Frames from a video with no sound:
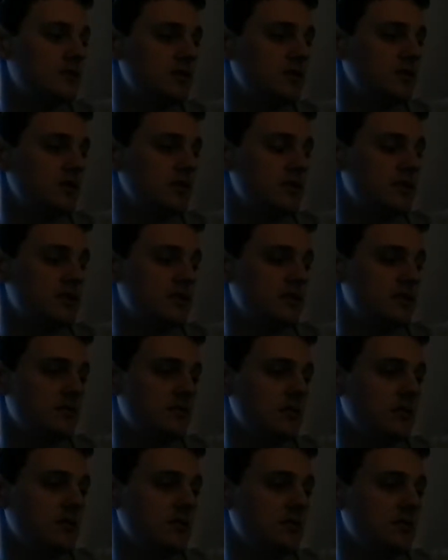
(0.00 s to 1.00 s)
joint decision
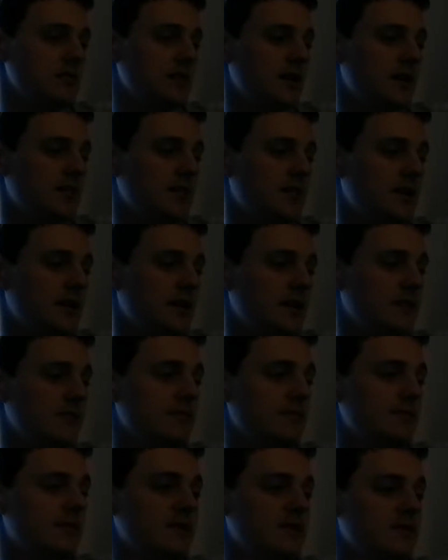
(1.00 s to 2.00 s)
model to help plan an
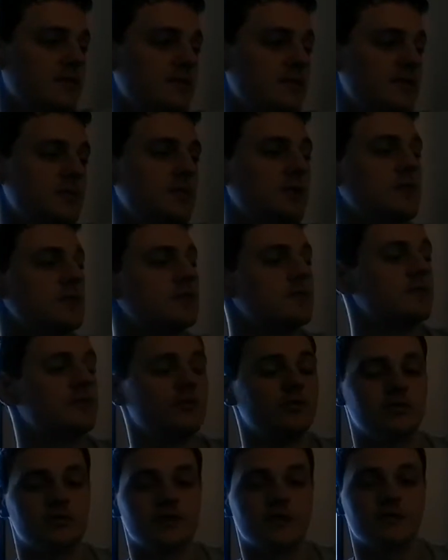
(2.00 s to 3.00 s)
effective response,
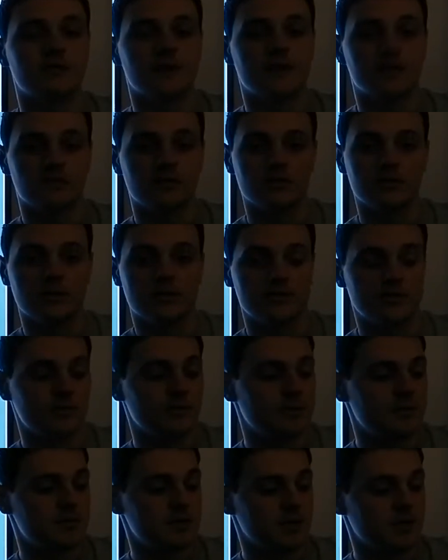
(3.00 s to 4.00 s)
also found on the JESIP
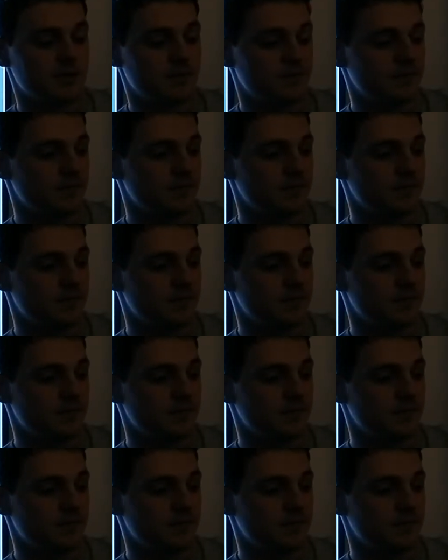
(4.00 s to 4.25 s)
website.